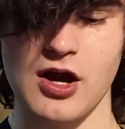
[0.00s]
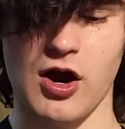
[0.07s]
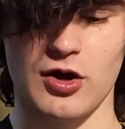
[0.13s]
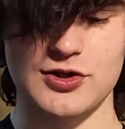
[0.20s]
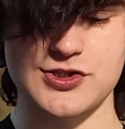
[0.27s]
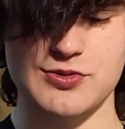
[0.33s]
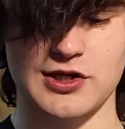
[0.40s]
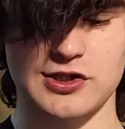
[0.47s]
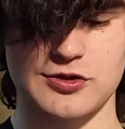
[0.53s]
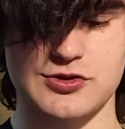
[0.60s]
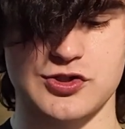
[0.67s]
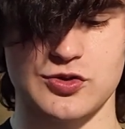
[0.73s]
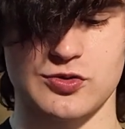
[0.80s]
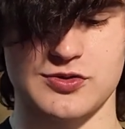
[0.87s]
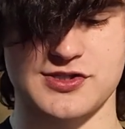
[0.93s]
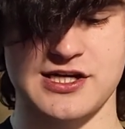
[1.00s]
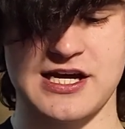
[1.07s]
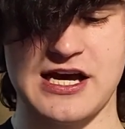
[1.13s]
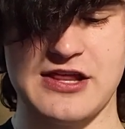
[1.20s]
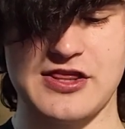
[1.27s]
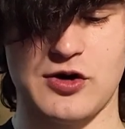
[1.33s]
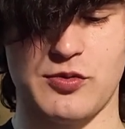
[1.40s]
Also include
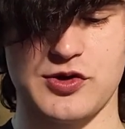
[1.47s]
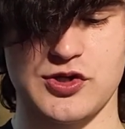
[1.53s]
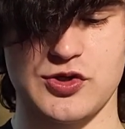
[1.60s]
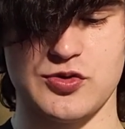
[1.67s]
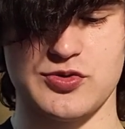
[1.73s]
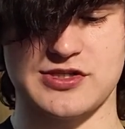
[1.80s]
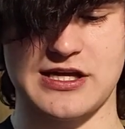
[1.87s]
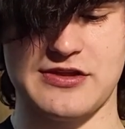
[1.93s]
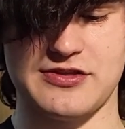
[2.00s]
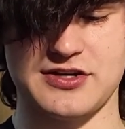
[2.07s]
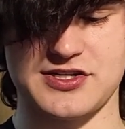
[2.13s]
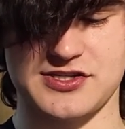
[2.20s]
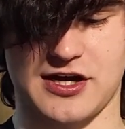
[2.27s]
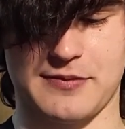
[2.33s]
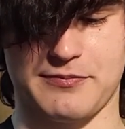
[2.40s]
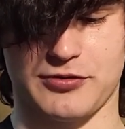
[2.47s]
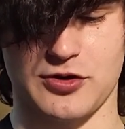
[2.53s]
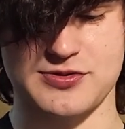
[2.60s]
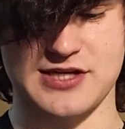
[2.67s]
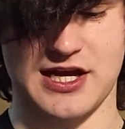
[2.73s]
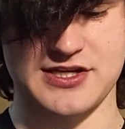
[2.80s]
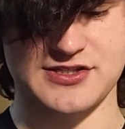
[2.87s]
tools that were used in the design
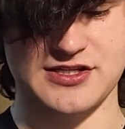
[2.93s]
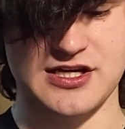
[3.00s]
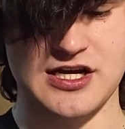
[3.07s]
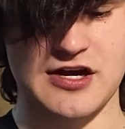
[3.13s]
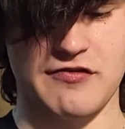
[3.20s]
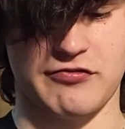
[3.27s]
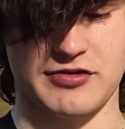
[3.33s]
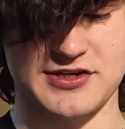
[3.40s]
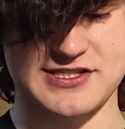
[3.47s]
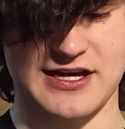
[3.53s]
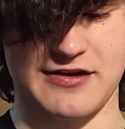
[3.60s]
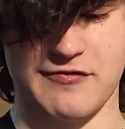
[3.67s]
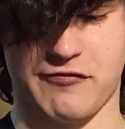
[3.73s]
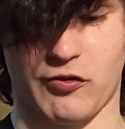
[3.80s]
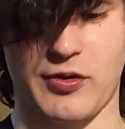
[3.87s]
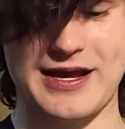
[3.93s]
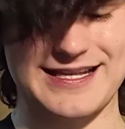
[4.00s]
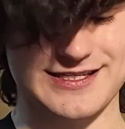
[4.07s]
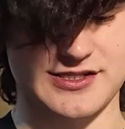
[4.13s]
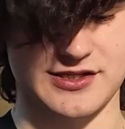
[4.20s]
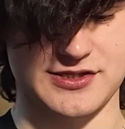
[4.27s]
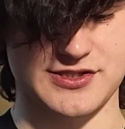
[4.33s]
process. For
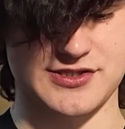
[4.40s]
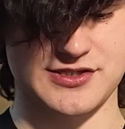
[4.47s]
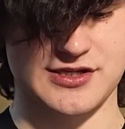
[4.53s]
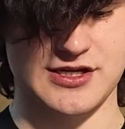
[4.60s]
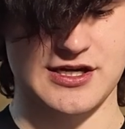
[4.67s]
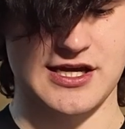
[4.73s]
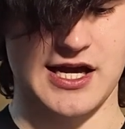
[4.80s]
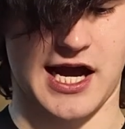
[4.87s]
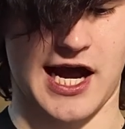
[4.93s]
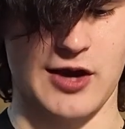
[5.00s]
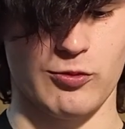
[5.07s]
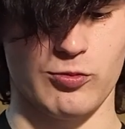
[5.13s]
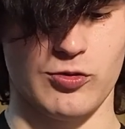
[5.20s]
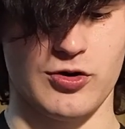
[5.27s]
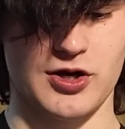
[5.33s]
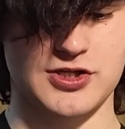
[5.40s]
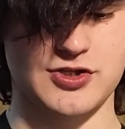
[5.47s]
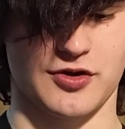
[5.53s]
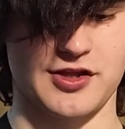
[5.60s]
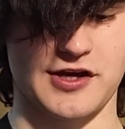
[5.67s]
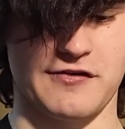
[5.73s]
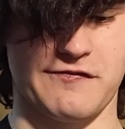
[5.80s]
instance, I worked
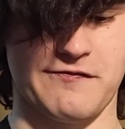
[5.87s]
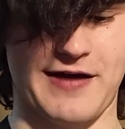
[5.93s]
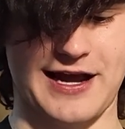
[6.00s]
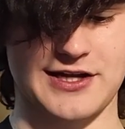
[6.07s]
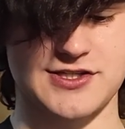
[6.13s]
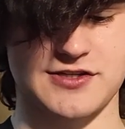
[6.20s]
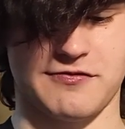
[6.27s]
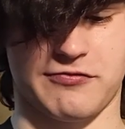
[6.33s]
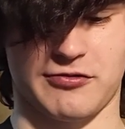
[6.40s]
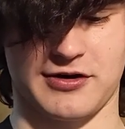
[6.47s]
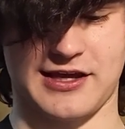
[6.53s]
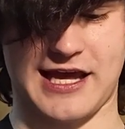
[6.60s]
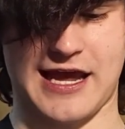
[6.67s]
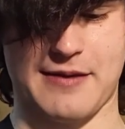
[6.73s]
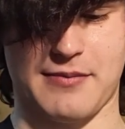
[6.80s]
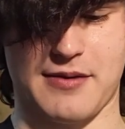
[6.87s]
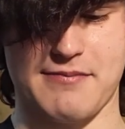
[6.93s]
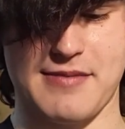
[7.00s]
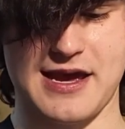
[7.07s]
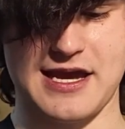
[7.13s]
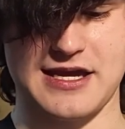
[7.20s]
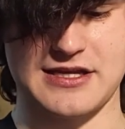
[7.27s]
on the effects for a game I
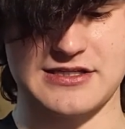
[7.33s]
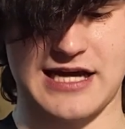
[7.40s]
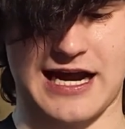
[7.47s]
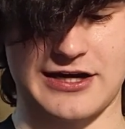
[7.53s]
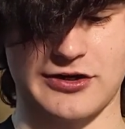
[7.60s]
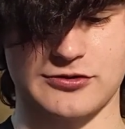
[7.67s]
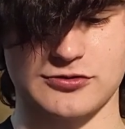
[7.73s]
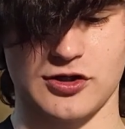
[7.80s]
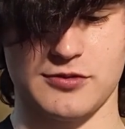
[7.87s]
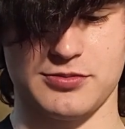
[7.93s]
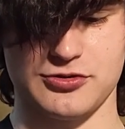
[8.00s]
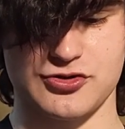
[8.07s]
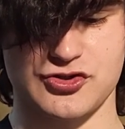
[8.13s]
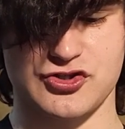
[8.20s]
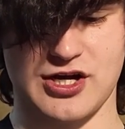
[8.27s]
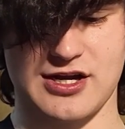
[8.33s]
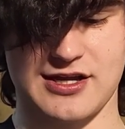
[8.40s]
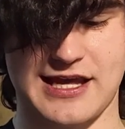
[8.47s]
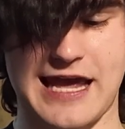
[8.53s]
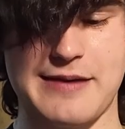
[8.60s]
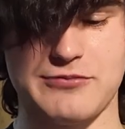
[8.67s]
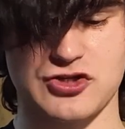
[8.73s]
made at Global
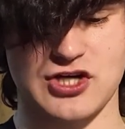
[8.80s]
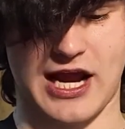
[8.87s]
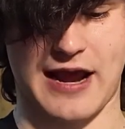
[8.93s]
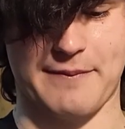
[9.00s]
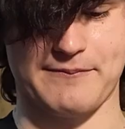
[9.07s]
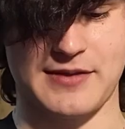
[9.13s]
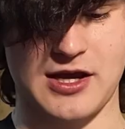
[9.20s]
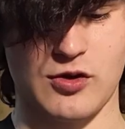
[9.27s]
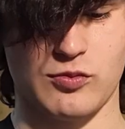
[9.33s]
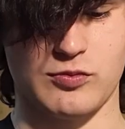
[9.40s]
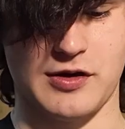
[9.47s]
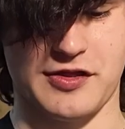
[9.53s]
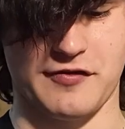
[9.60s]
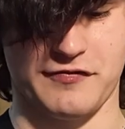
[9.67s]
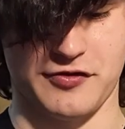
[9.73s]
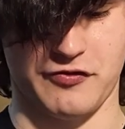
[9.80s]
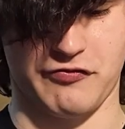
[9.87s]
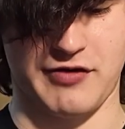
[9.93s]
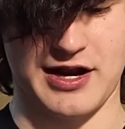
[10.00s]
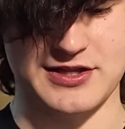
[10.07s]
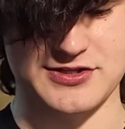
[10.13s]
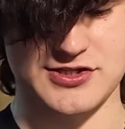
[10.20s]
Game Jam with a few
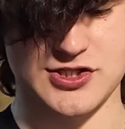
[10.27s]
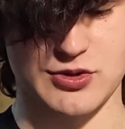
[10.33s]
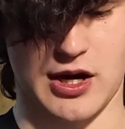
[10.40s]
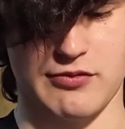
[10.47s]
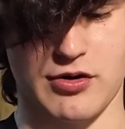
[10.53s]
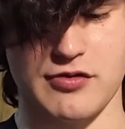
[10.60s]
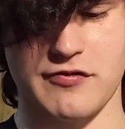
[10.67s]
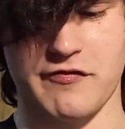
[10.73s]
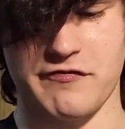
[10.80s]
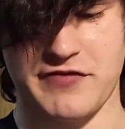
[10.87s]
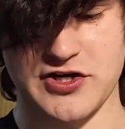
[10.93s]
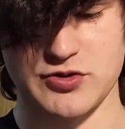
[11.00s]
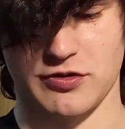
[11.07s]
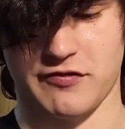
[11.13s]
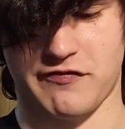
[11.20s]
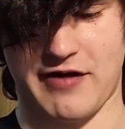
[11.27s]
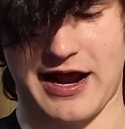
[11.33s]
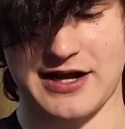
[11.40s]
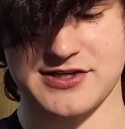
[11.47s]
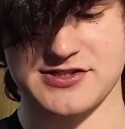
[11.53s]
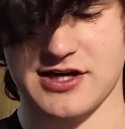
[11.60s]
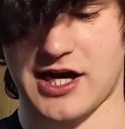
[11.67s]
friends. So I wrote visual
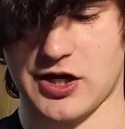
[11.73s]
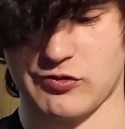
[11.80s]
effects.